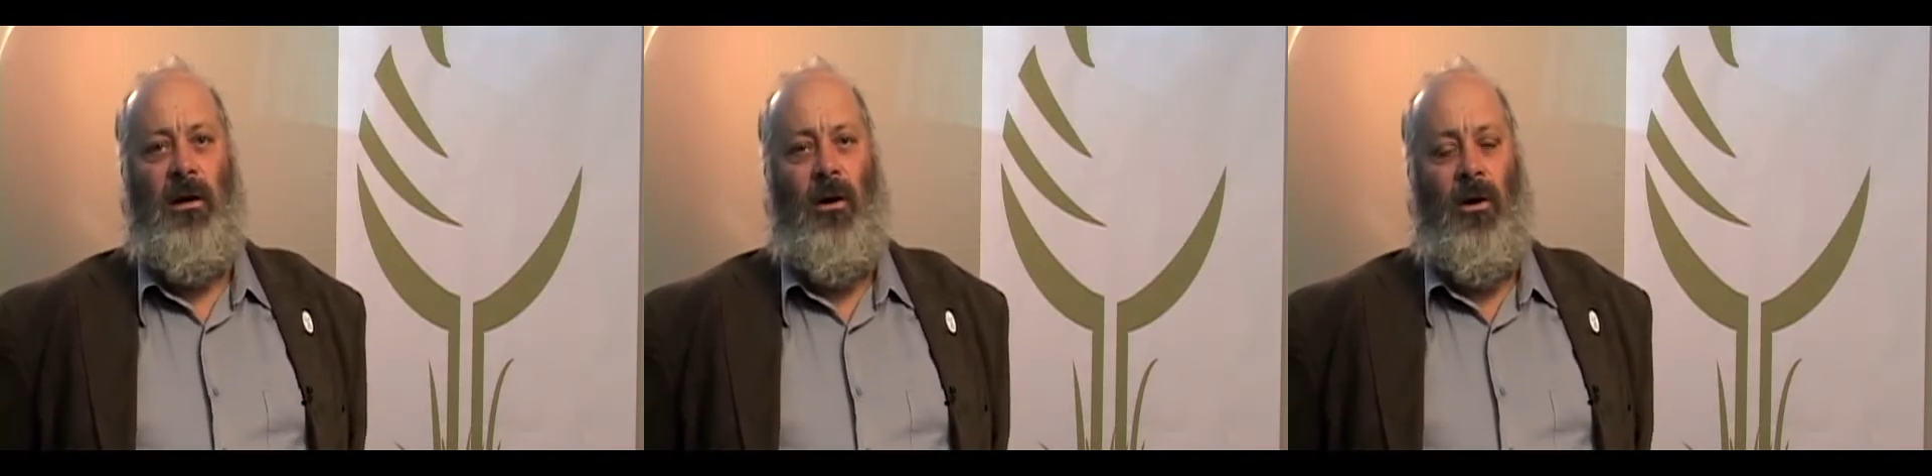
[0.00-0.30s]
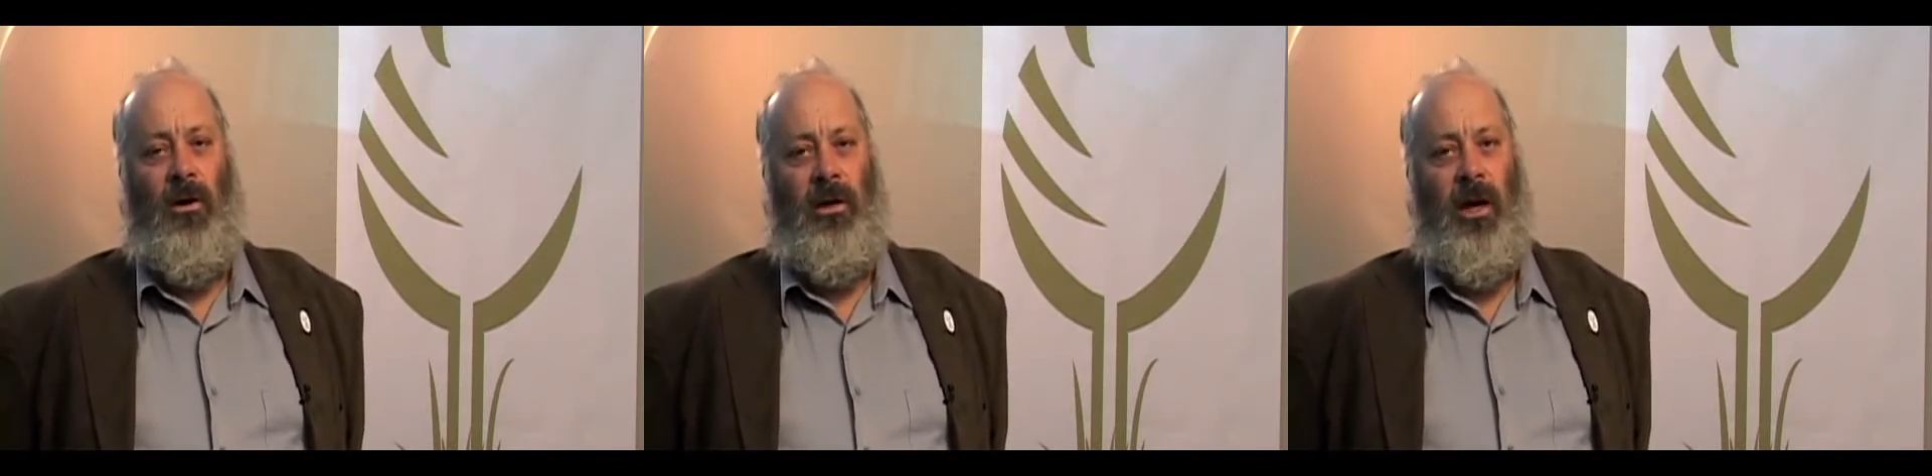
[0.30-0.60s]

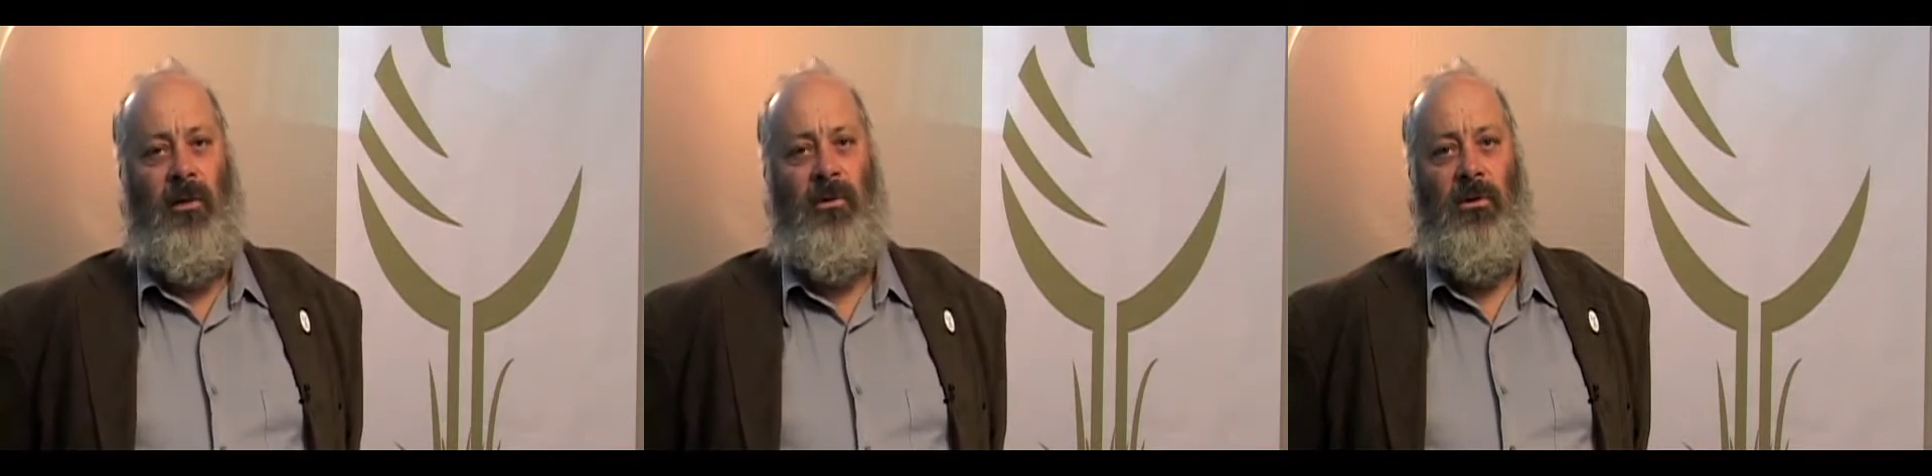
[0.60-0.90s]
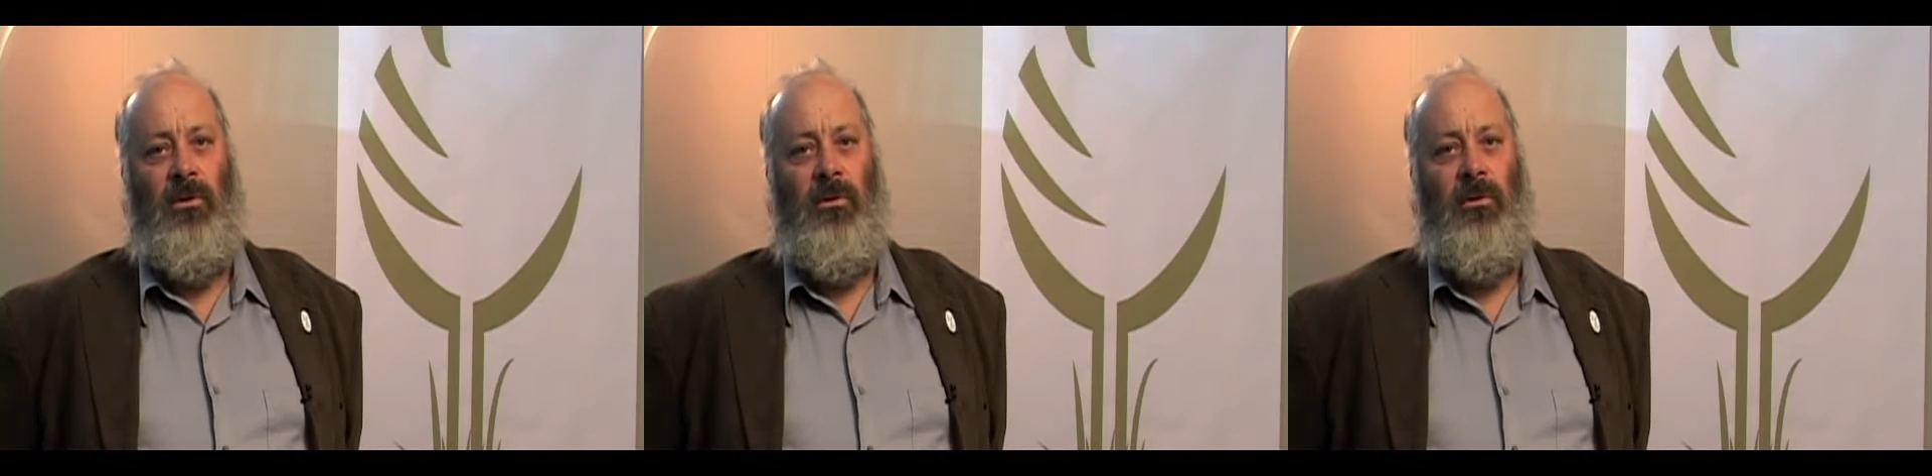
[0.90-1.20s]
All you have to
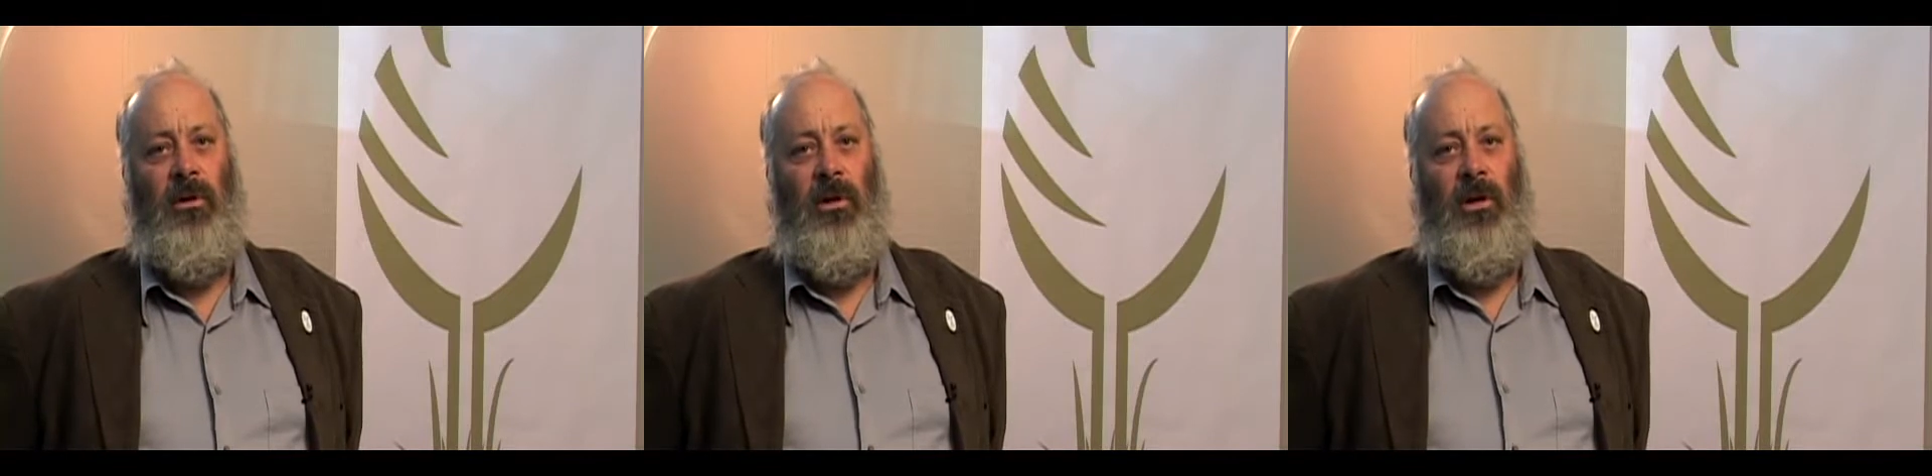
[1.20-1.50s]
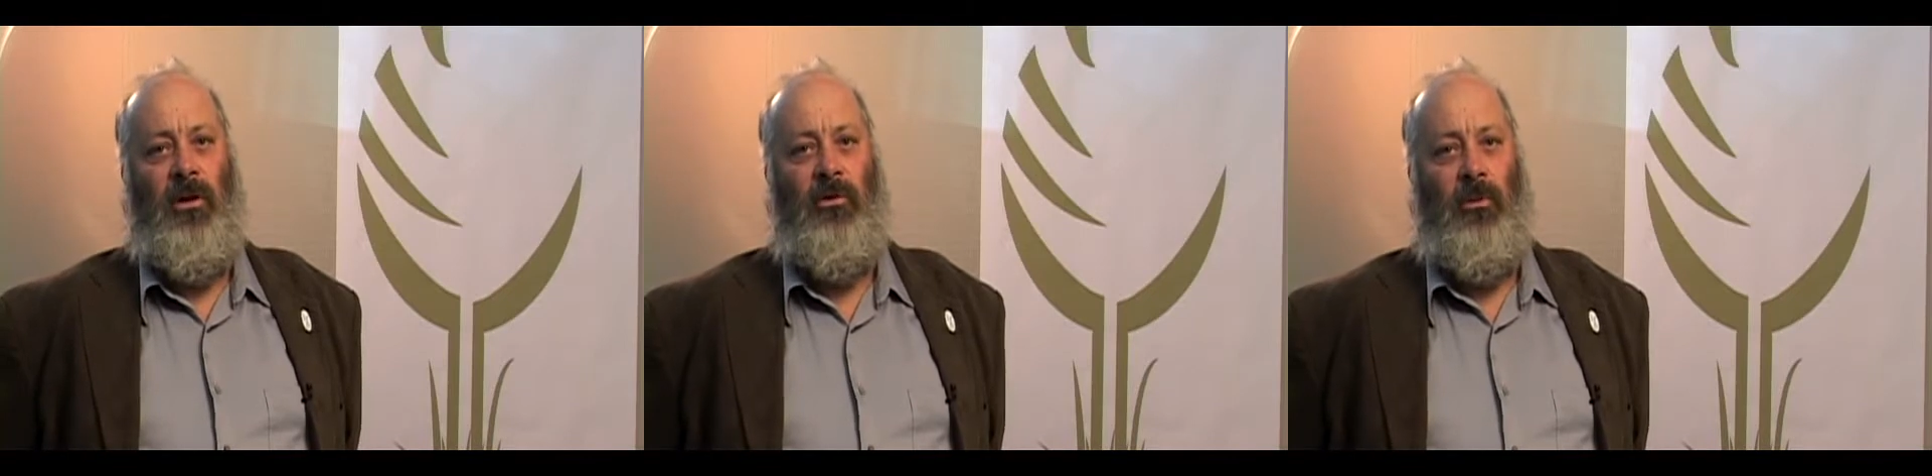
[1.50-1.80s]
do is